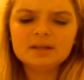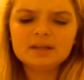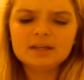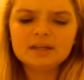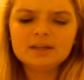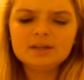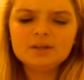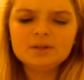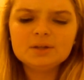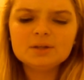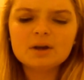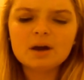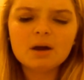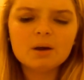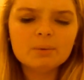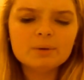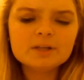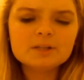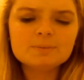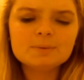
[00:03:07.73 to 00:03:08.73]
It could
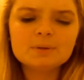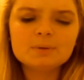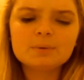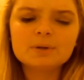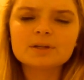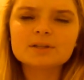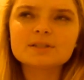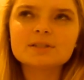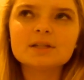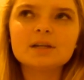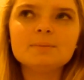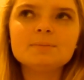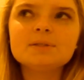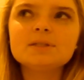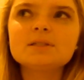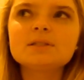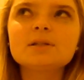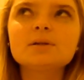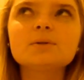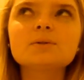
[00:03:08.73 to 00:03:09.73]
always be worse, and I'm
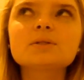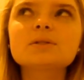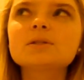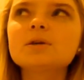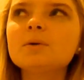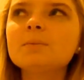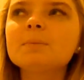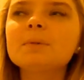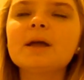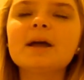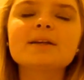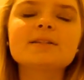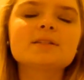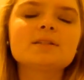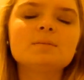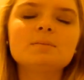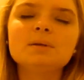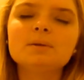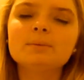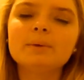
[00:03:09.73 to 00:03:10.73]
still so blessed
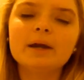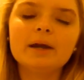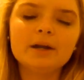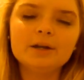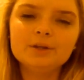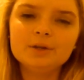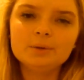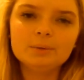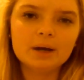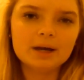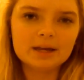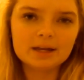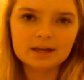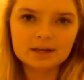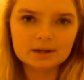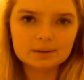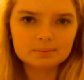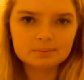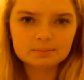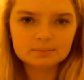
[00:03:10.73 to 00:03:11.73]
to be where and who I
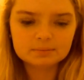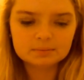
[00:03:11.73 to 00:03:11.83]
am.